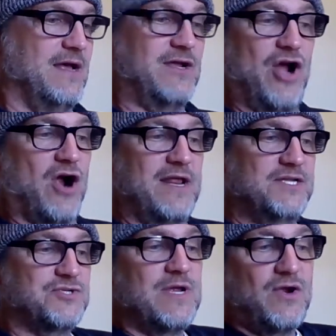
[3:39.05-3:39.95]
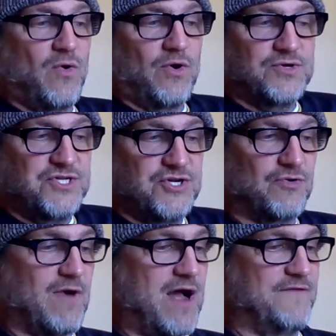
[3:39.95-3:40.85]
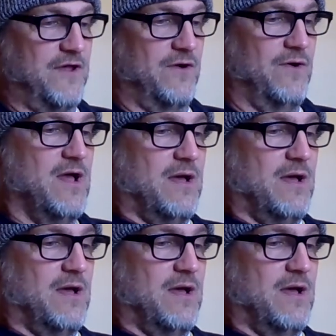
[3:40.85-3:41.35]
guarding street corners in Toronto,